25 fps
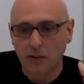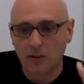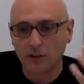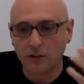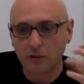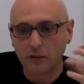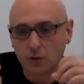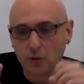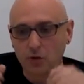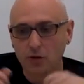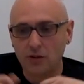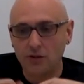
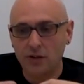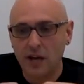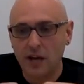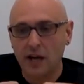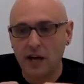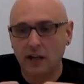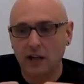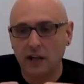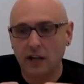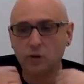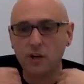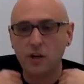rather than doing
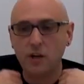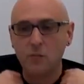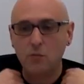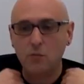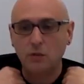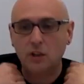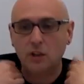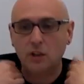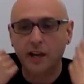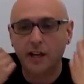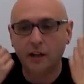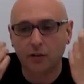that,
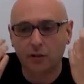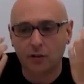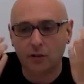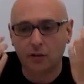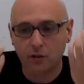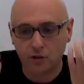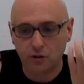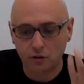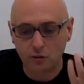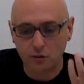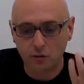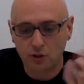we
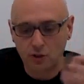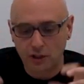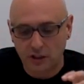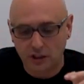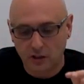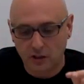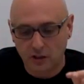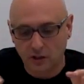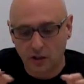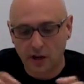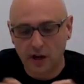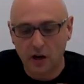like to
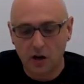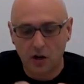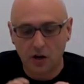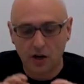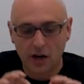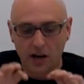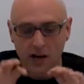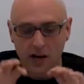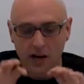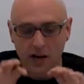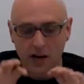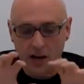
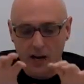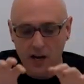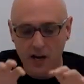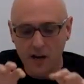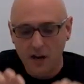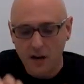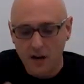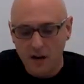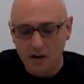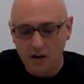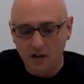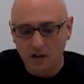declare
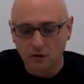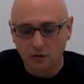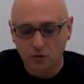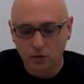a